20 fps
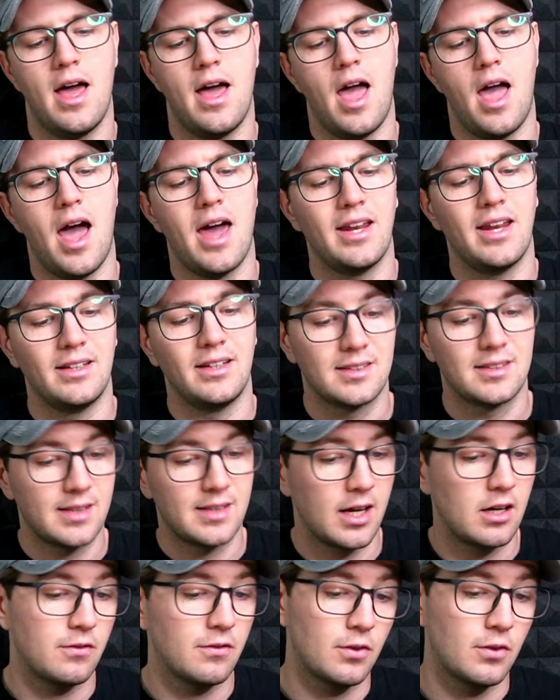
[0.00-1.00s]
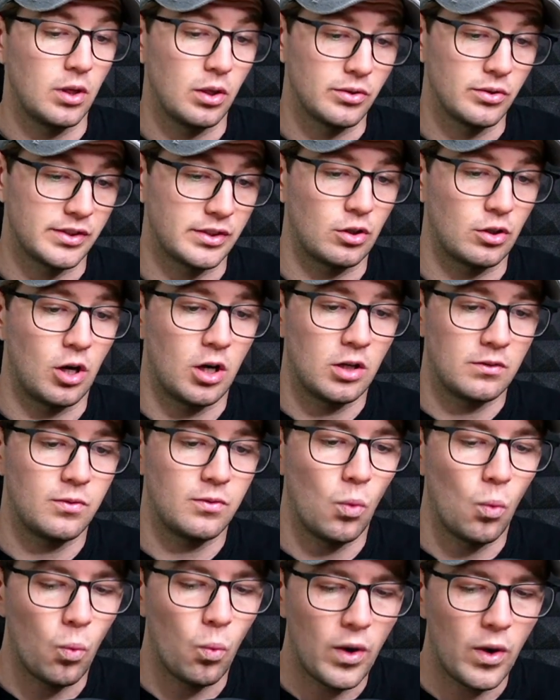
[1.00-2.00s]
And instead of closing off
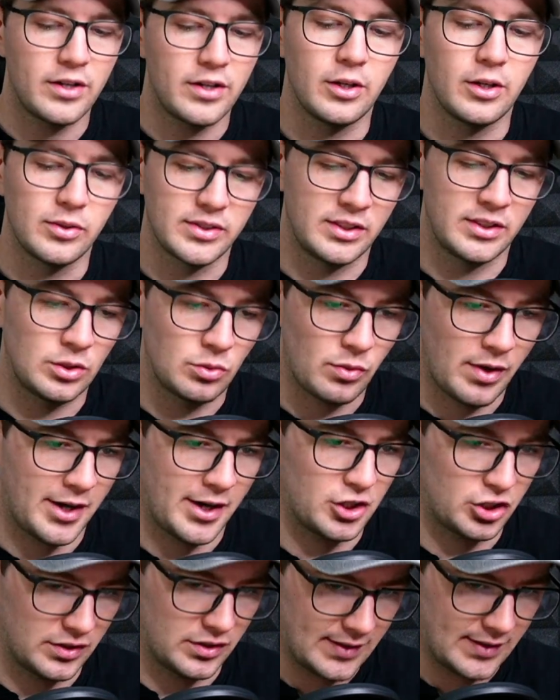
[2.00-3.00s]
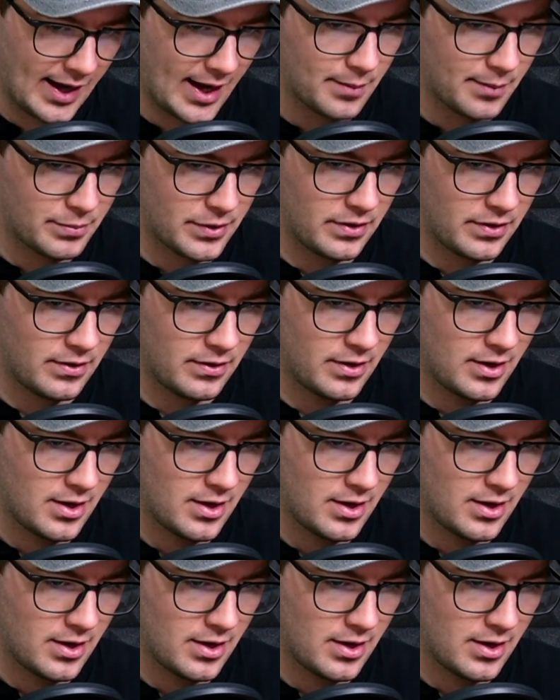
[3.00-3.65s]
when those interactions happen,